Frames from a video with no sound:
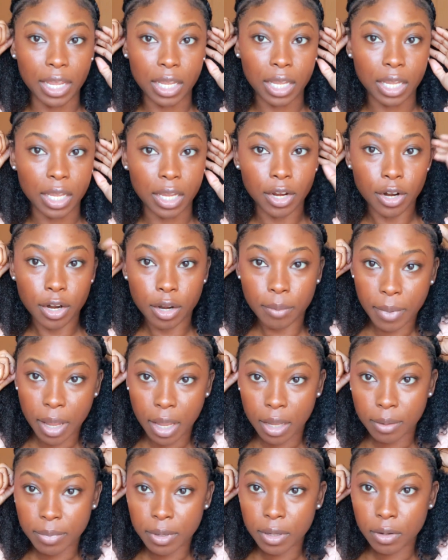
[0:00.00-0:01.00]
here
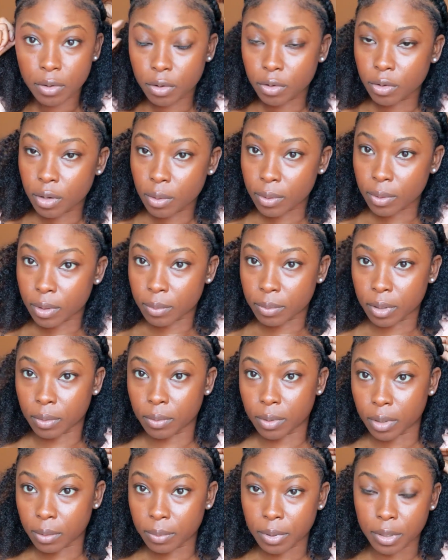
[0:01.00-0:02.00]
maybe, or do I want to put
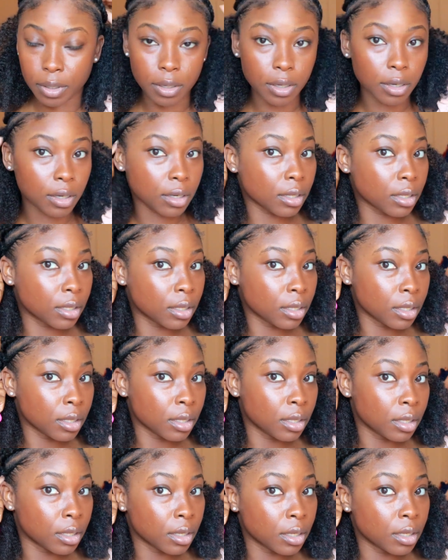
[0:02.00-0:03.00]
one up here?
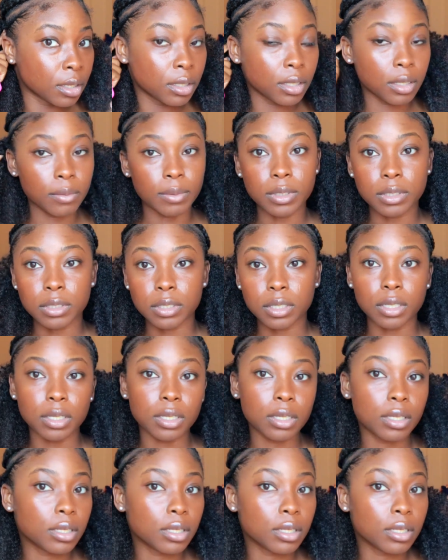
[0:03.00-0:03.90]
Let me see.